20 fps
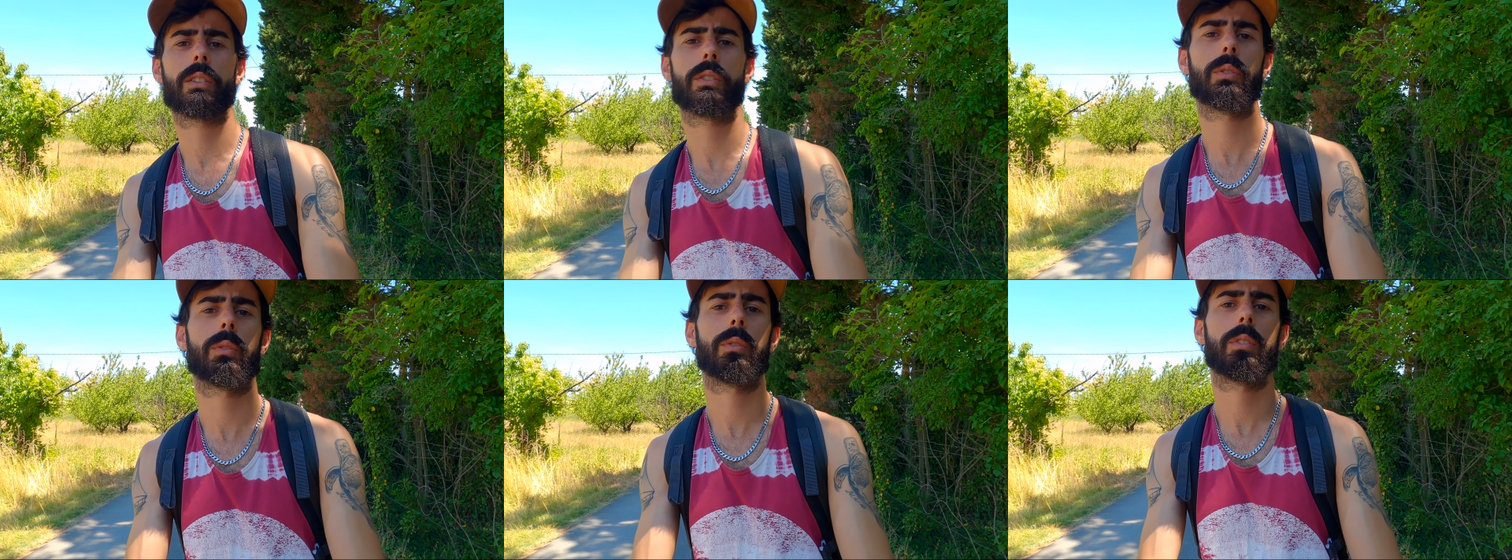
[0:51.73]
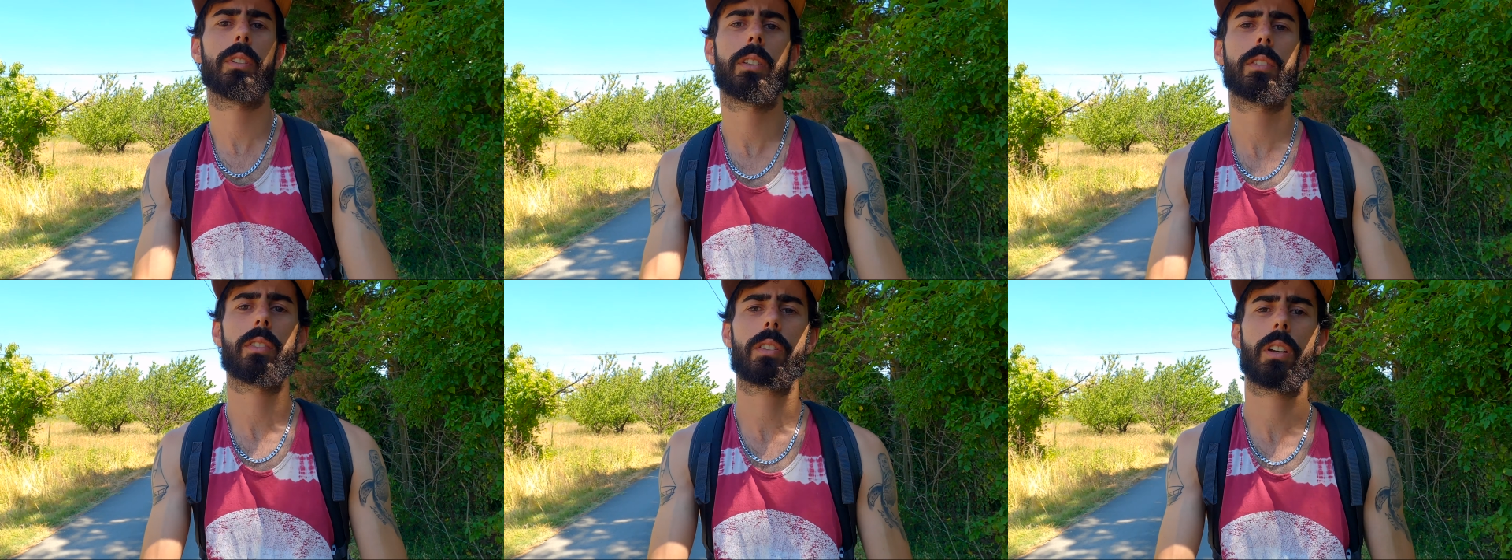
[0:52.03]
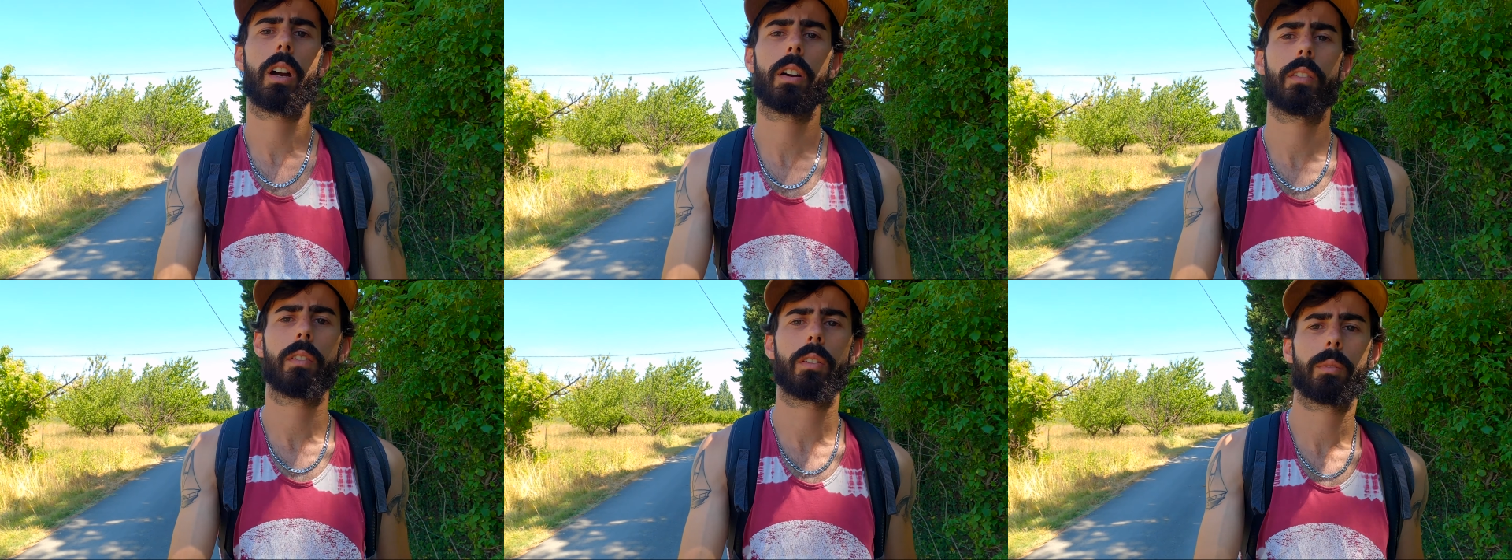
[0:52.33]
to
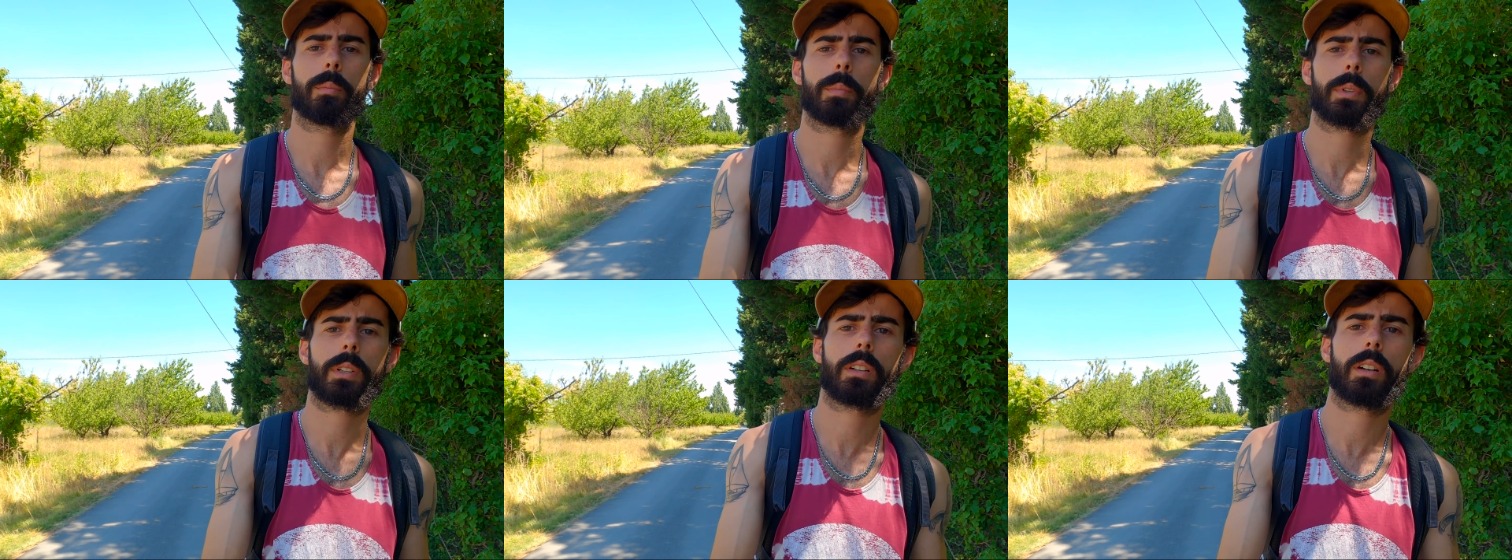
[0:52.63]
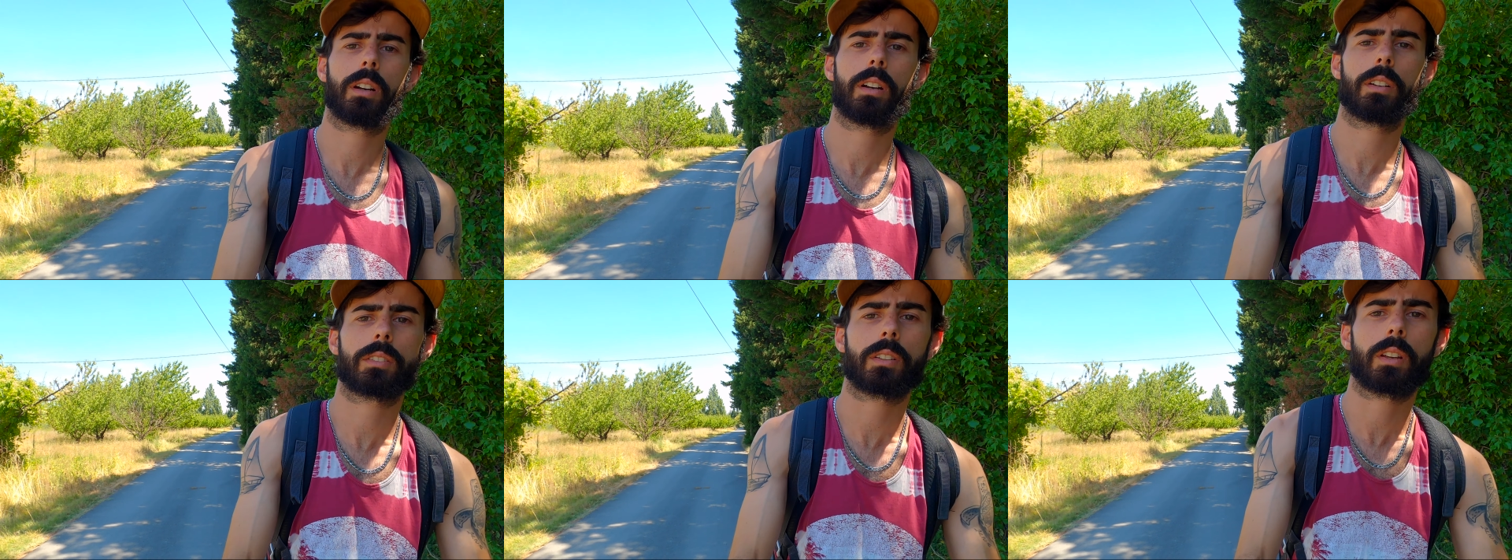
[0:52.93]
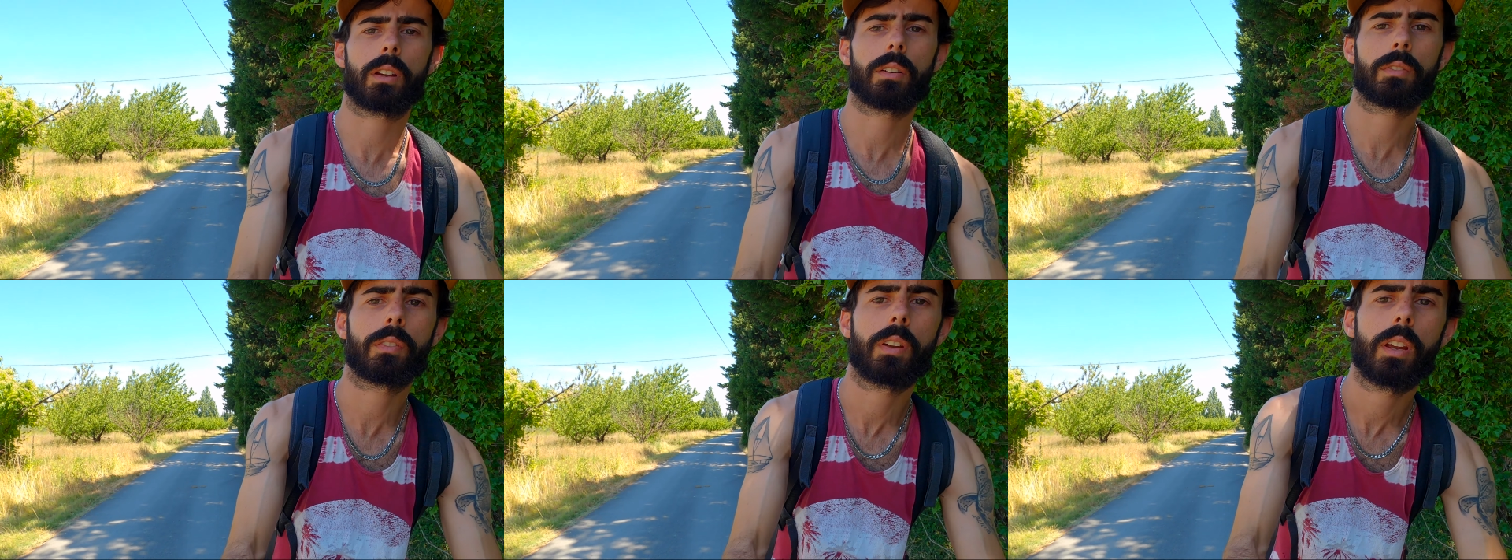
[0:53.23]
discover because
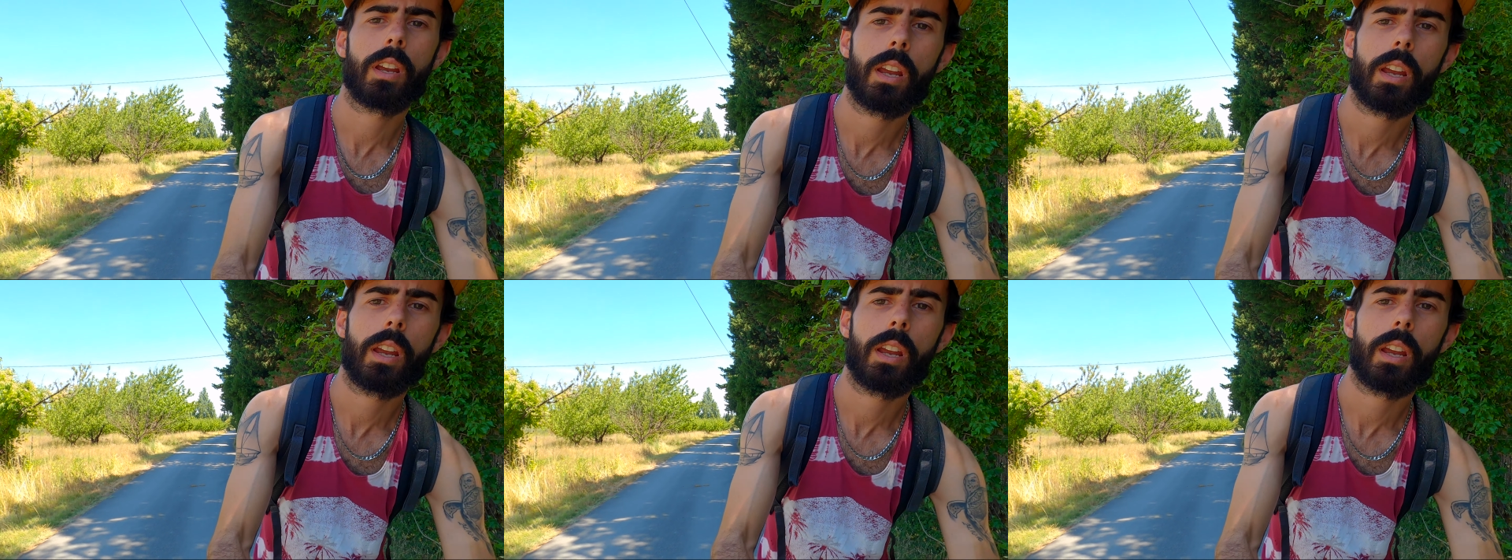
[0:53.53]
of